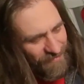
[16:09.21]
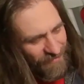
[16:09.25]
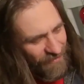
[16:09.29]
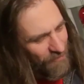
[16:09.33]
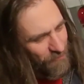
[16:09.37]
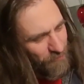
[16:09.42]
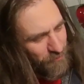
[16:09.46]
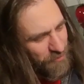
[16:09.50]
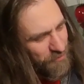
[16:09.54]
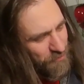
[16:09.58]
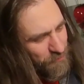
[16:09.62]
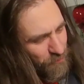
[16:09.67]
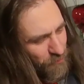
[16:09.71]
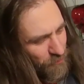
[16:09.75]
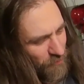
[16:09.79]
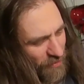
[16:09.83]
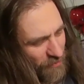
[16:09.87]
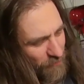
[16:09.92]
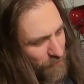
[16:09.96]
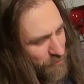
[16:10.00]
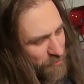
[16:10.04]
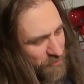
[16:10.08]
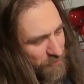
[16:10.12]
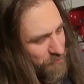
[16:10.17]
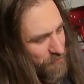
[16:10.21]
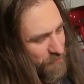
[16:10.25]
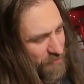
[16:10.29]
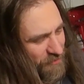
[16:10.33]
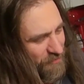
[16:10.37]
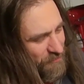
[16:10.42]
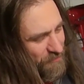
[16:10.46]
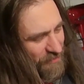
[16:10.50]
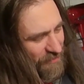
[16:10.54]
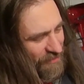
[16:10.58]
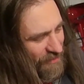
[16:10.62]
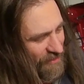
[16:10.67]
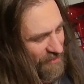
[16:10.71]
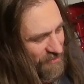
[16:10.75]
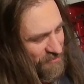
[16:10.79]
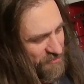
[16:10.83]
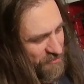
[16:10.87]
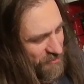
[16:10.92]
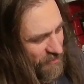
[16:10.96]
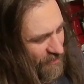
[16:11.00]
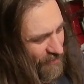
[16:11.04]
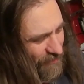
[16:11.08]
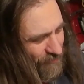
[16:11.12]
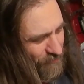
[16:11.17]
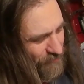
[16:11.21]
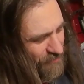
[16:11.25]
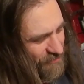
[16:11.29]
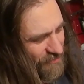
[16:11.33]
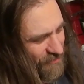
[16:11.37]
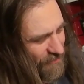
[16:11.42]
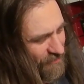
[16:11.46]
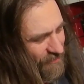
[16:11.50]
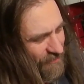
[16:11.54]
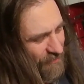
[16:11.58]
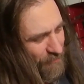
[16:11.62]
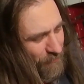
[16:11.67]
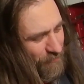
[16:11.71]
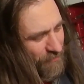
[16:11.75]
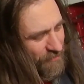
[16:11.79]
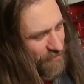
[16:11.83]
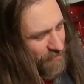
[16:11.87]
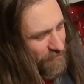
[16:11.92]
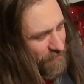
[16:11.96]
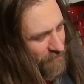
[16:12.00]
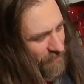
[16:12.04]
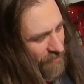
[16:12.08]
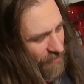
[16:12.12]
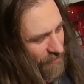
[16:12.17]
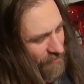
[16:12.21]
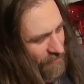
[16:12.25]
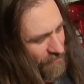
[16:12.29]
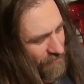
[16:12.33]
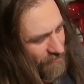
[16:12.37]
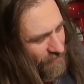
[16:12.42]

I wouldn't want my action camera set anywhere near that.